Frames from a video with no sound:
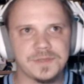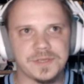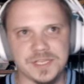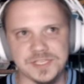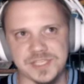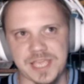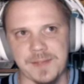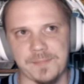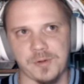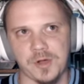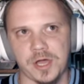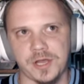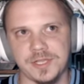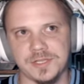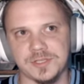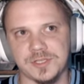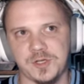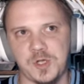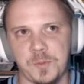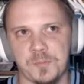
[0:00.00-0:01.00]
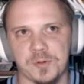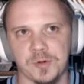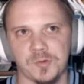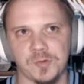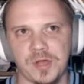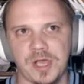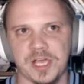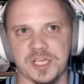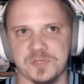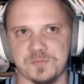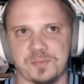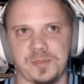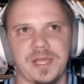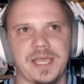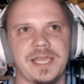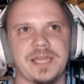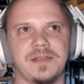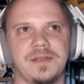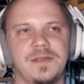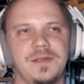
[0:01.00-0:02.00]
because they brought in Cooper Rush
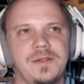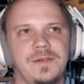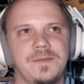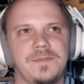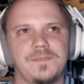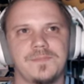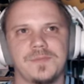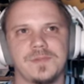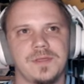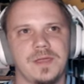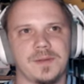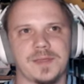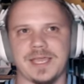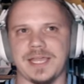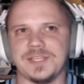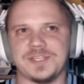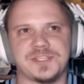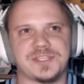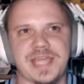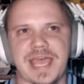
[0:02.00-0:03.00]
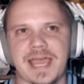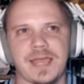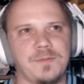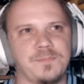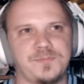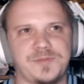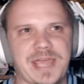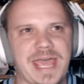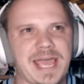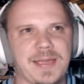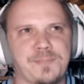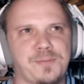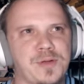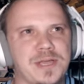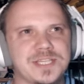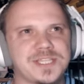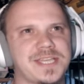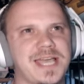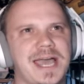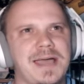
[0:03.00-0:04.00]
playing against Dak
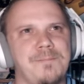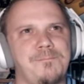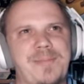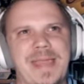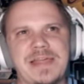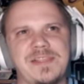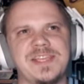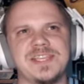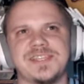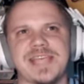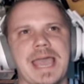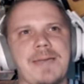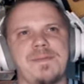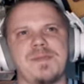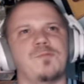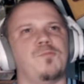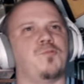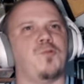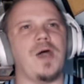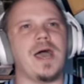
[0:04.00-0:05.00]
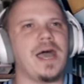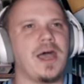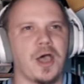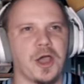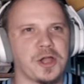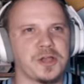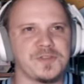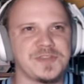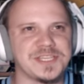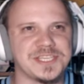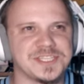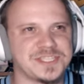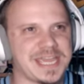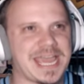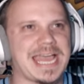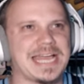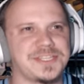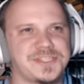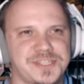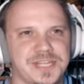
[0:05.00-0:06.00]
Prescott and Bailey Zappi. What are these
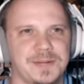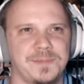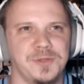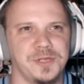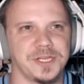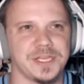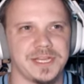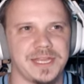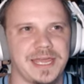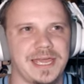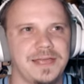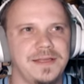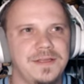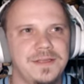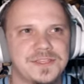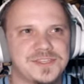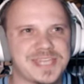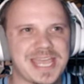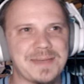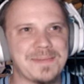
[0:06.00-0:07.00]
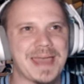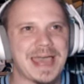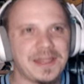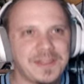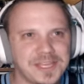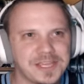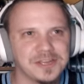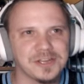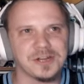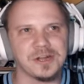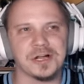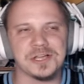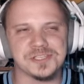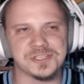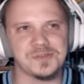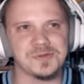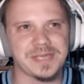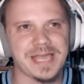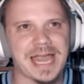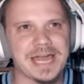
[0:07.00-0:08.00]
stats that I'm looking at? Sam Ehlinger
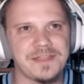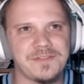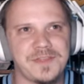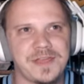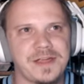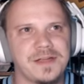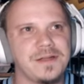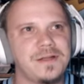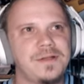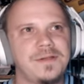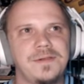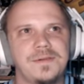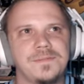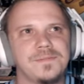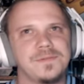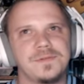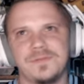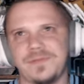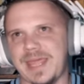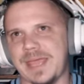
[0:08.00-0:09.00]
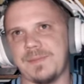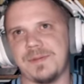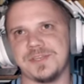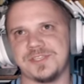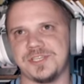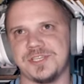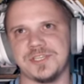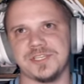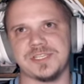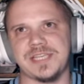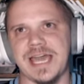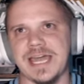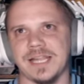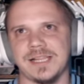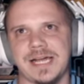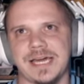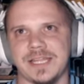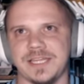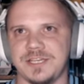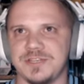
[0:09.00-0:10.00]
also got in there. They must have just had
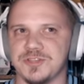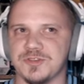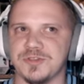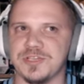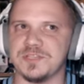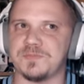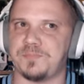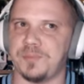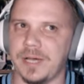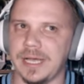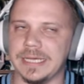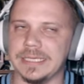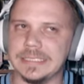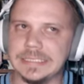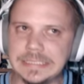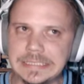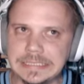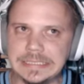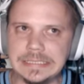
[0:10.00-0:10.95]
a lot of injuries, but